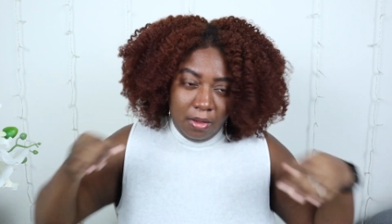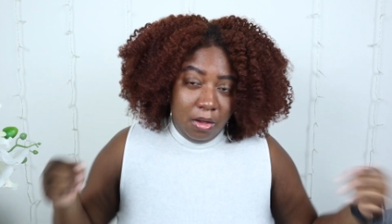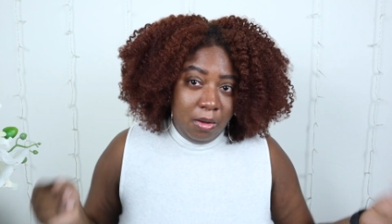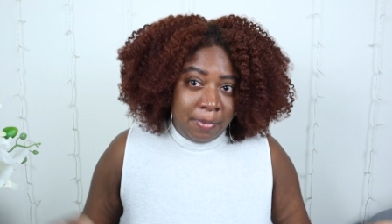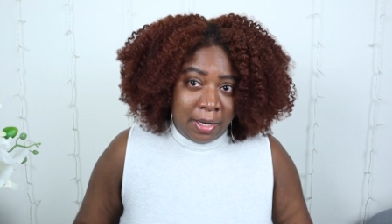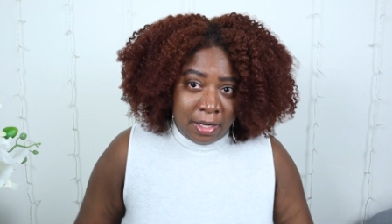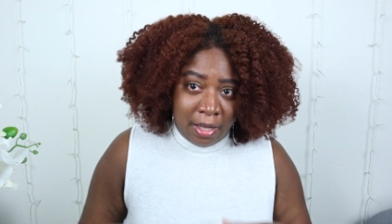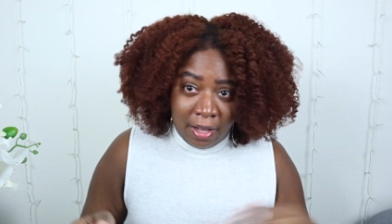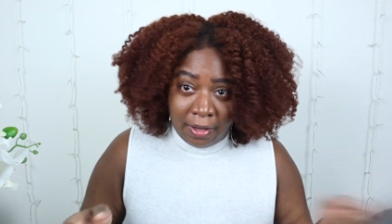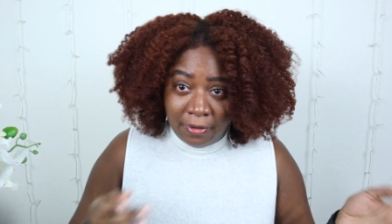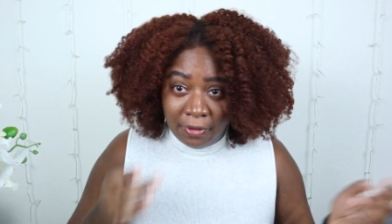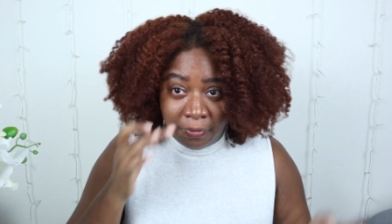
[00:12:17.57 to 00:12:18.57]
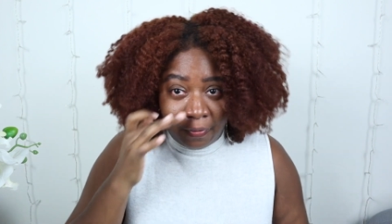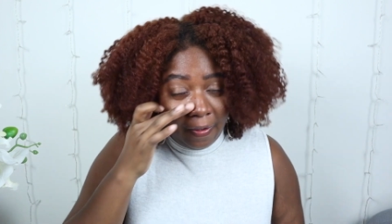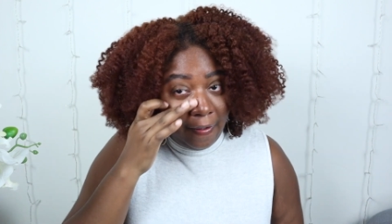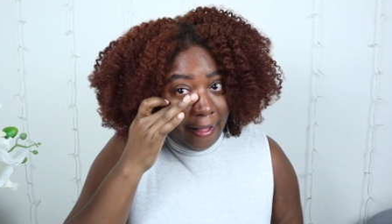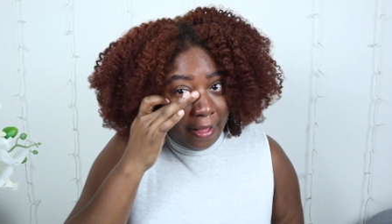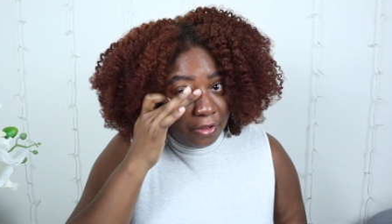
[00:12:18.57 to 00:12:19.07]
Oh my God, dude.
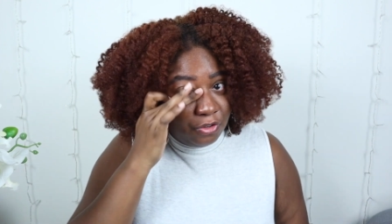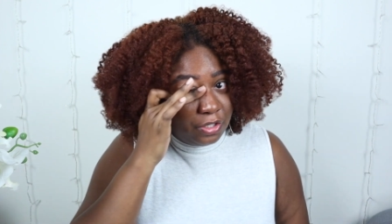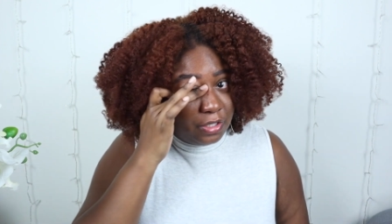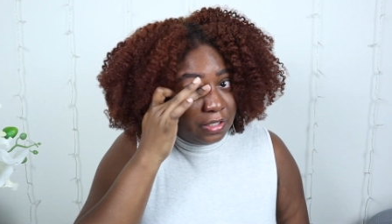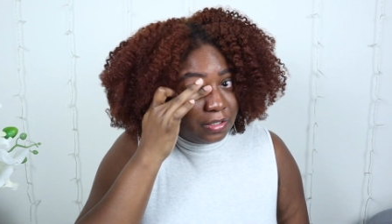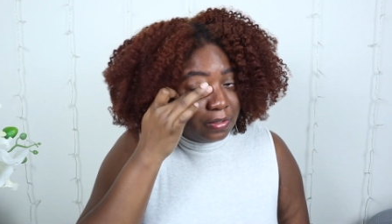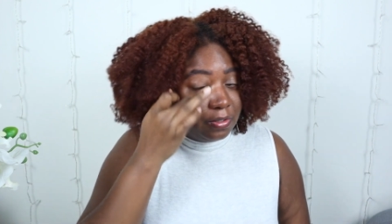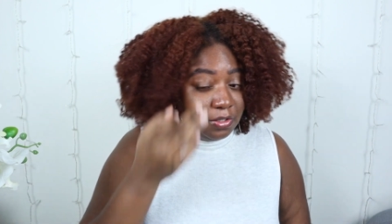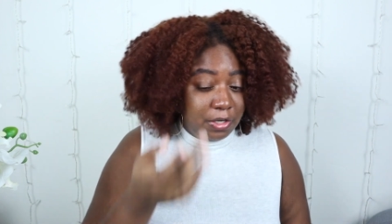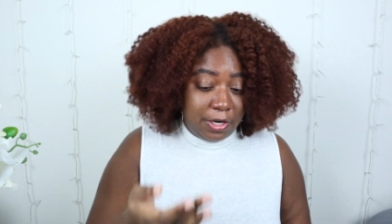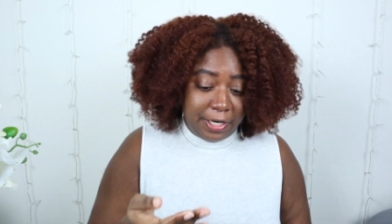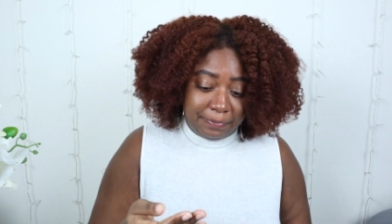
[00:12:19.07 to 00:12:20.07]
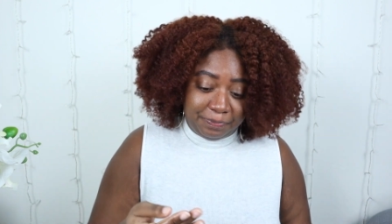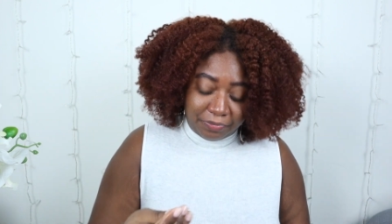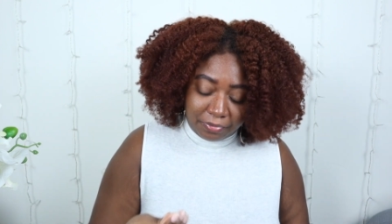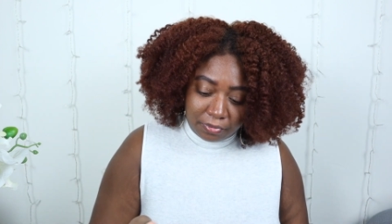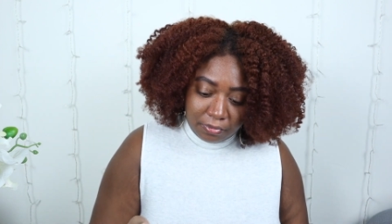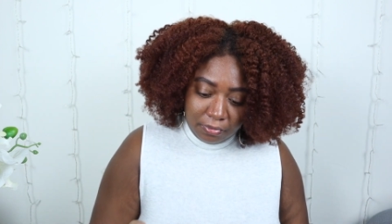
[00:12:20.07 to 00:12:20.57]
Allergy season is starting.
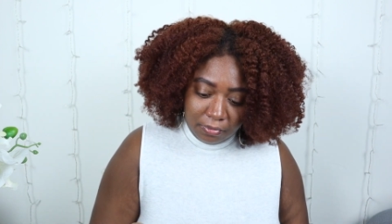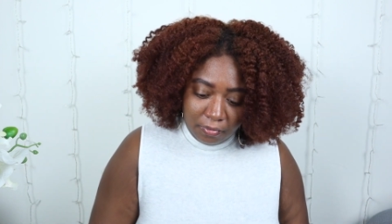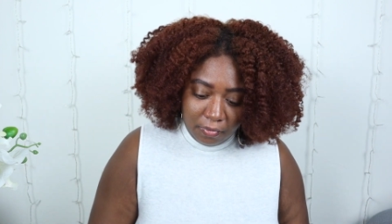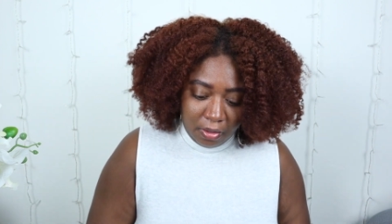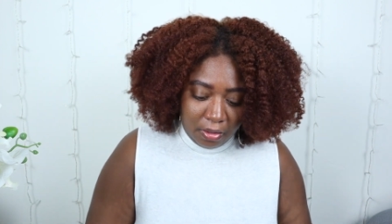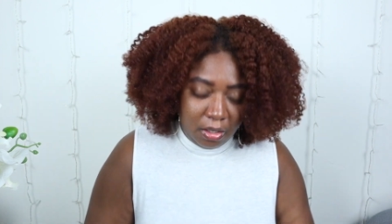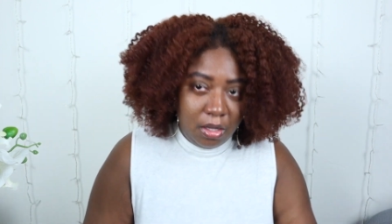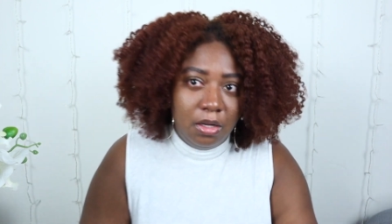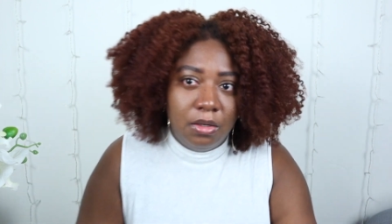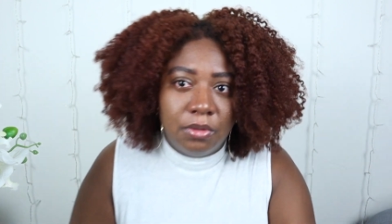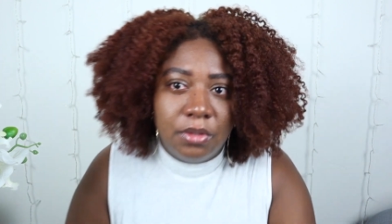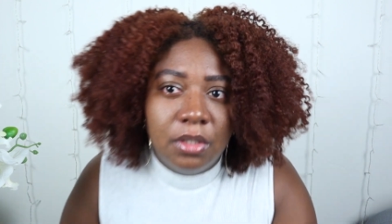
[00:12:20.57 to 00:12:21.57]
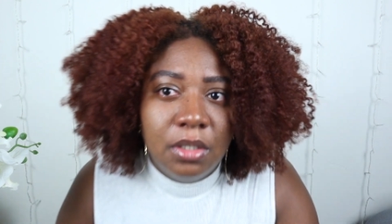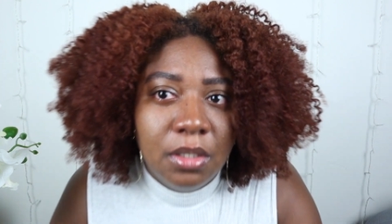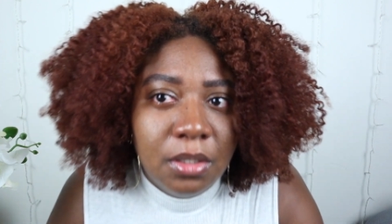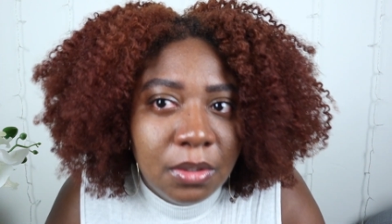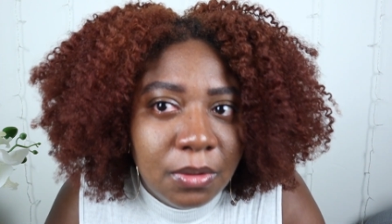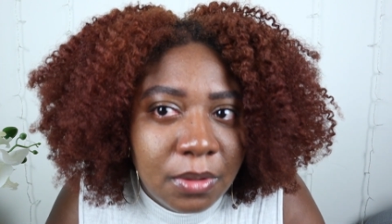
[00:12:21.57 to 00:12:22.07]
Oh
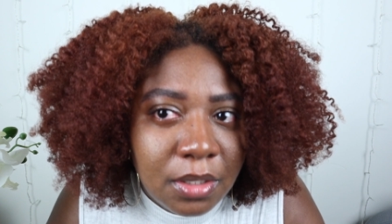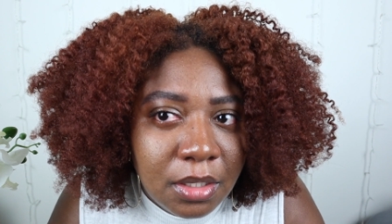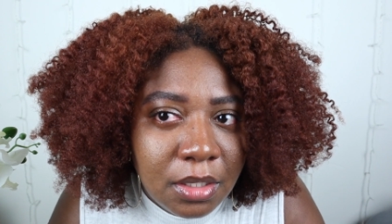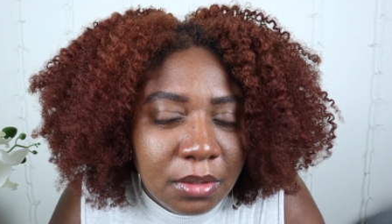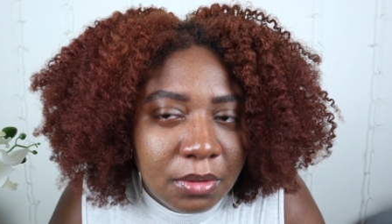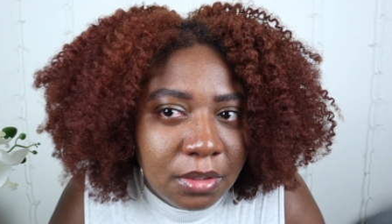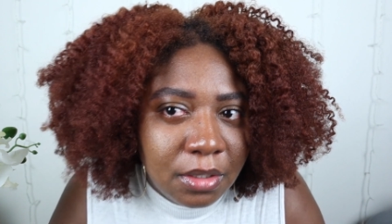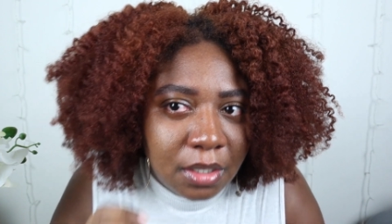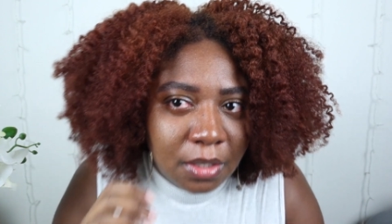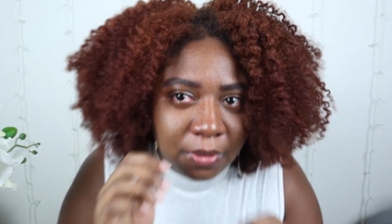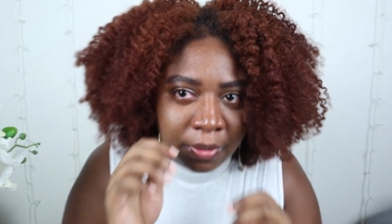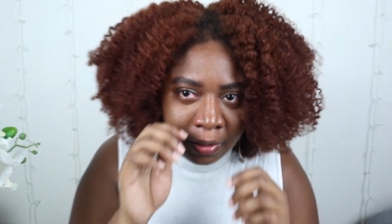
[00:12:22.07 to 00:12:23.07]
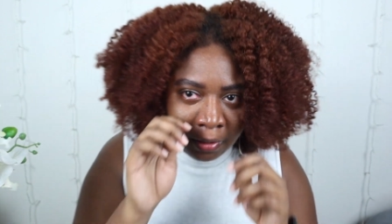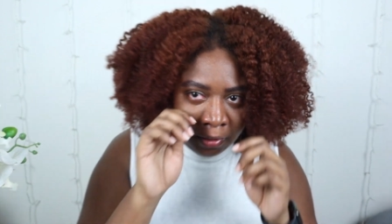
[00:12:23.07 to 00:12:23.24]
no. Oh no.